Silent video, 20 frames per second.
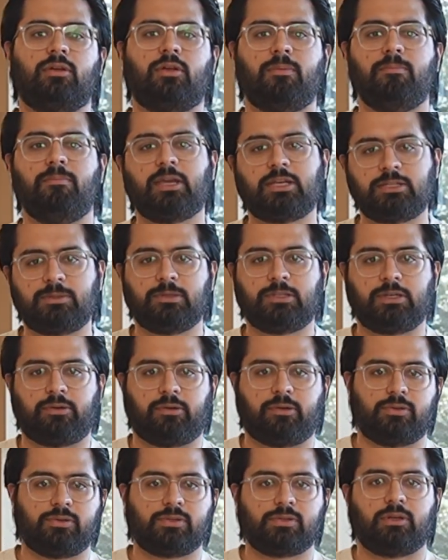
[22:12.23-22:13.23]
Mixed
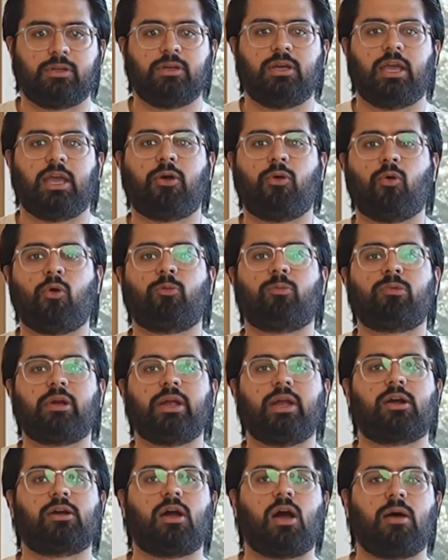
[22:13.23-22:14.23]
materials.
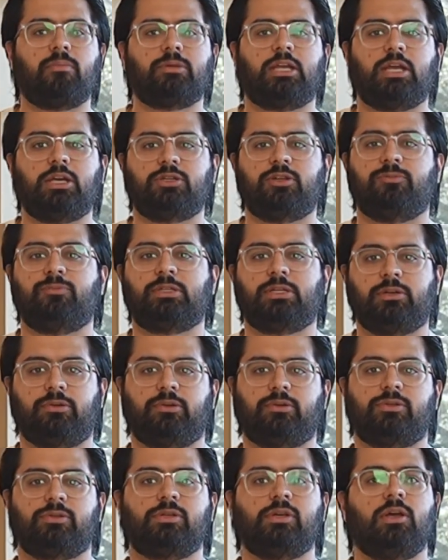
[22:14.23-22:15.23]
Incorporate a combination of
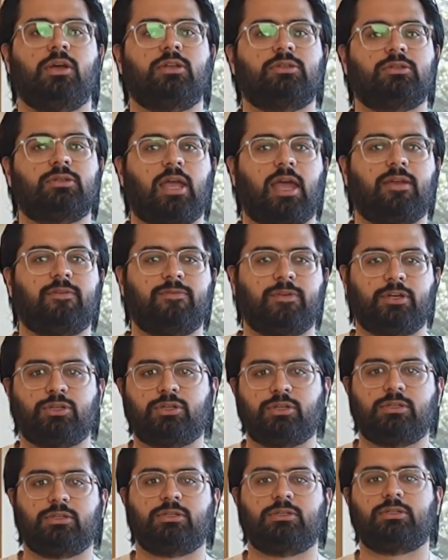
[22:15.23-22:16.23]
materials and
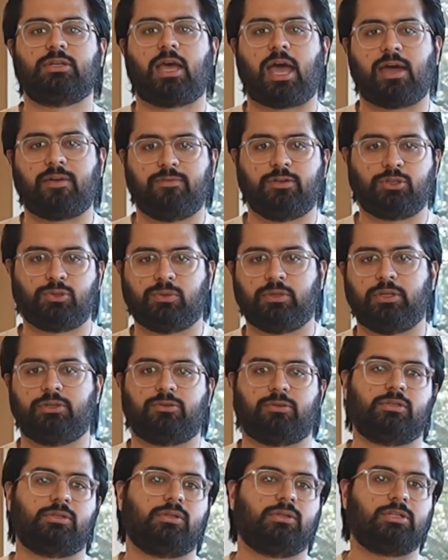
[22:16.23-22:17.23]
finishes to add visual
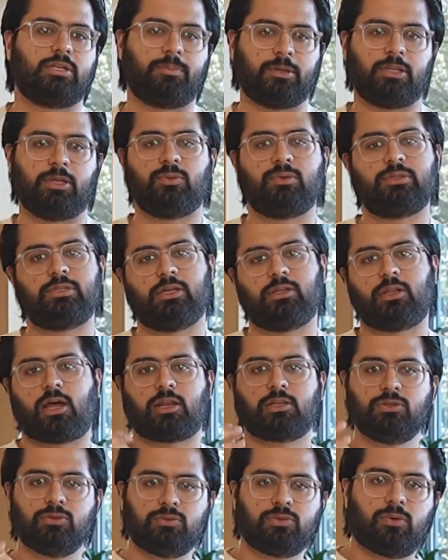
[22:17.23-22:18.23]
interest. Typically, we'll see a lot
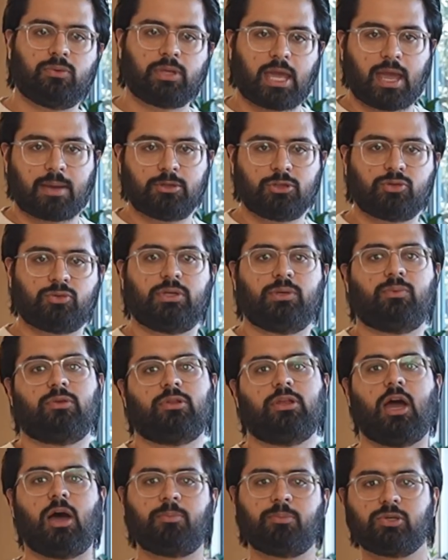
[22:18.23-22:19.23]
of two-tone cabinetry where
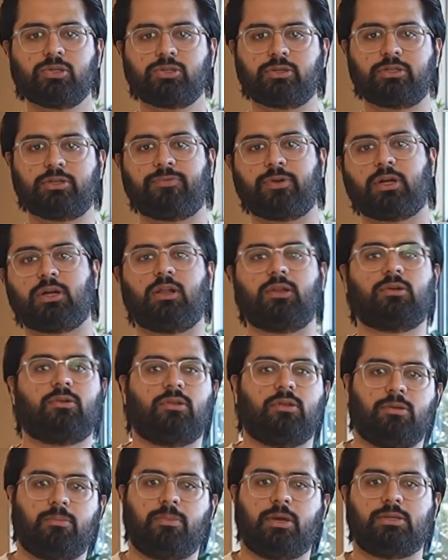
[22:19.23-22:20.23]
the uppers are a different color
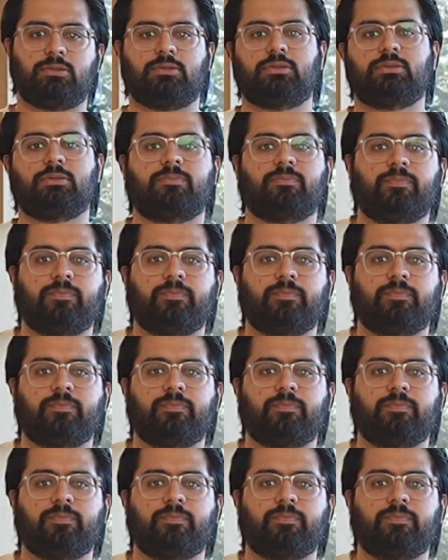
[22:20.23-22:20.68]
than the bases.